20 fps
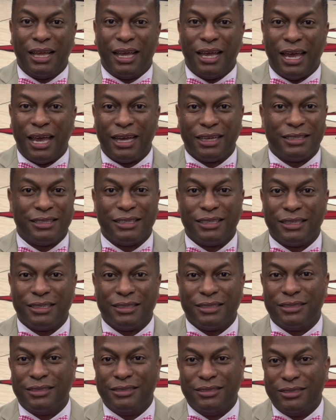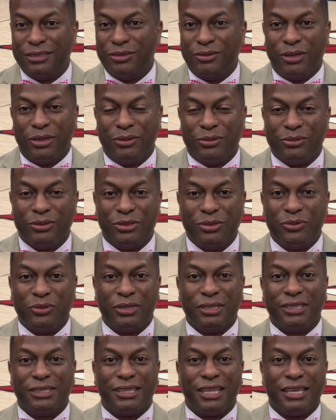acting, you know,
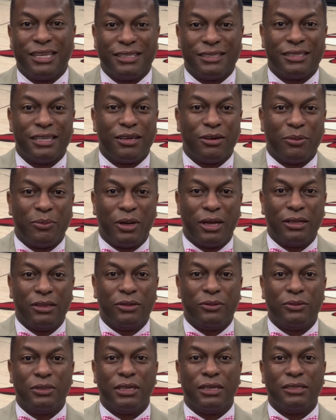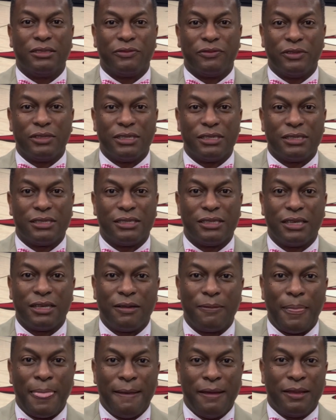doing the things that Armando does for this team.
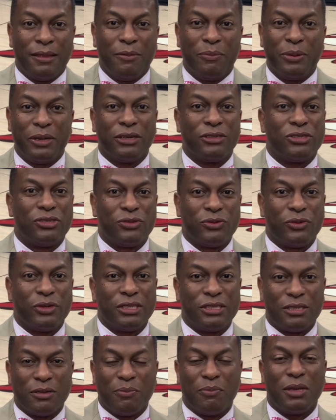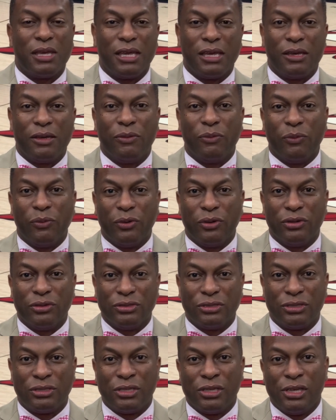The bigger story to me
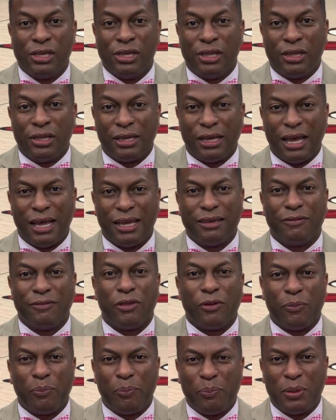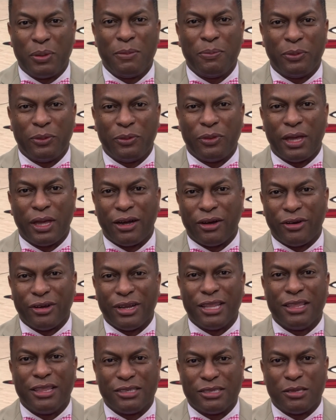was kind of the people that are
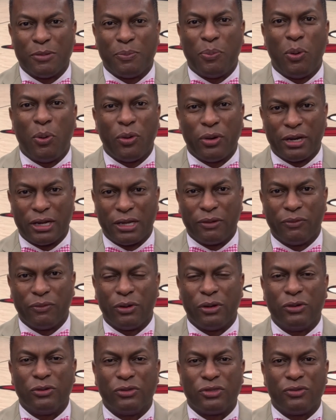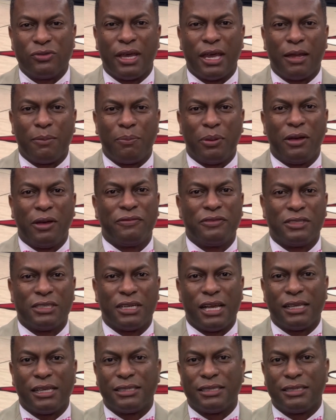in the supporting roles. You had Puff
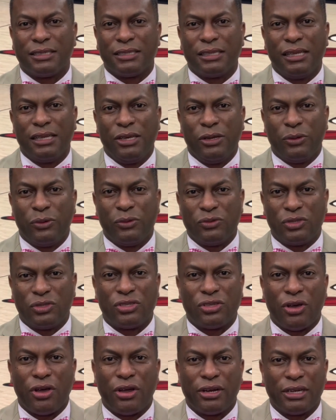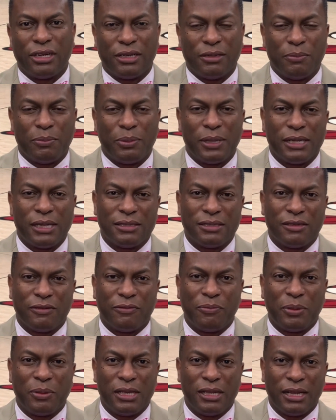Johnson, who started in place
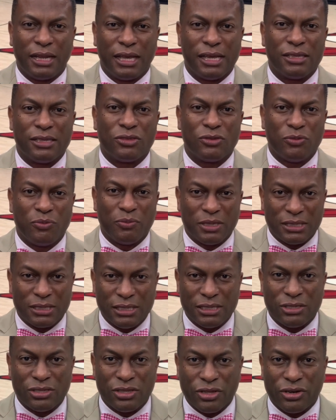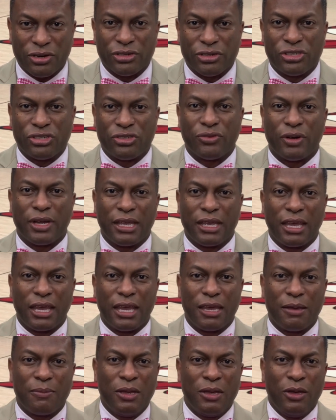of Pete Nance, who missed his third straight
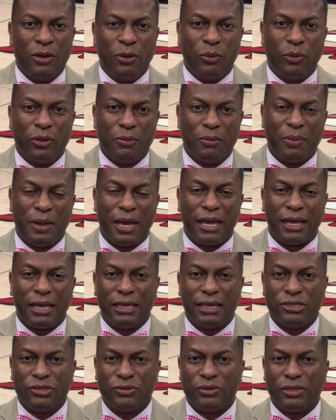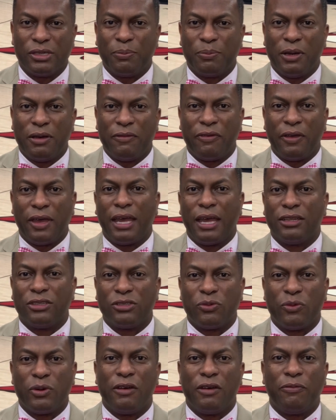game with a back injury. Puff had
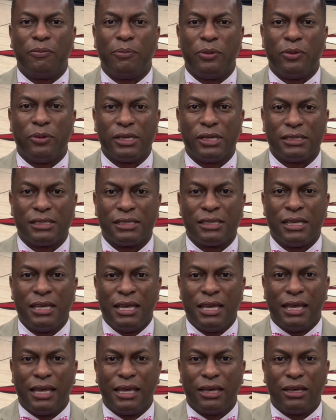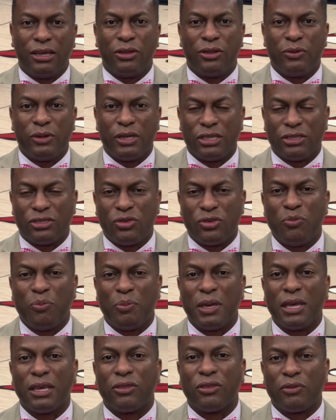12 points, including two
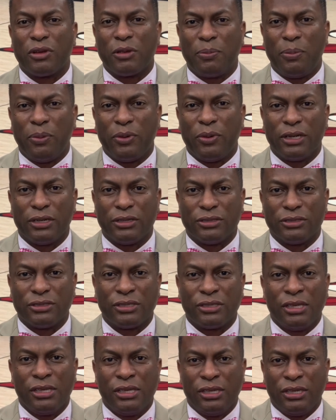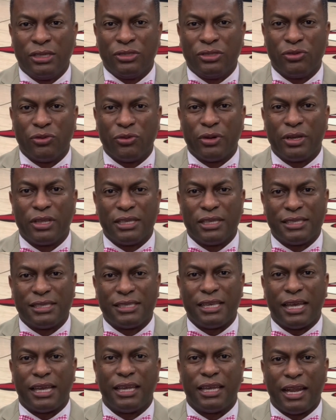big three-pointers during the
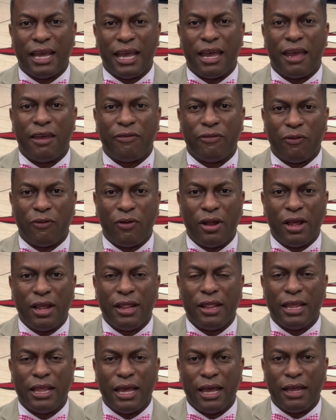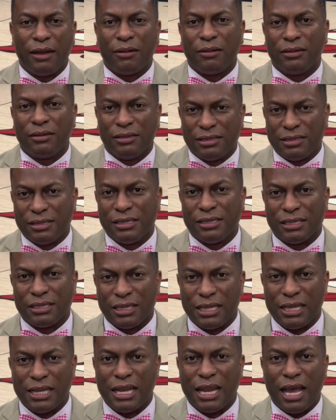second half run that
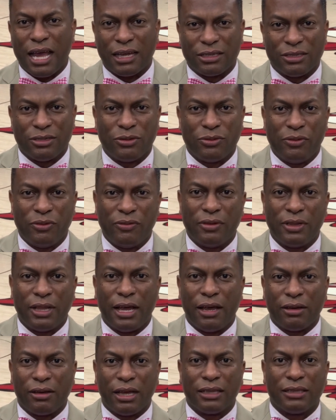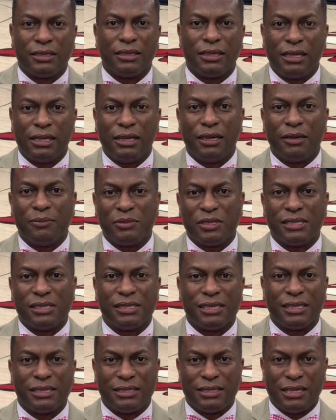essentially knocked Louisville out, got the lead up to
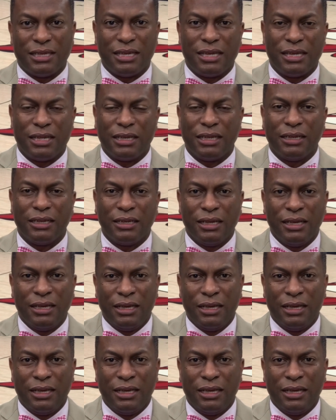16, and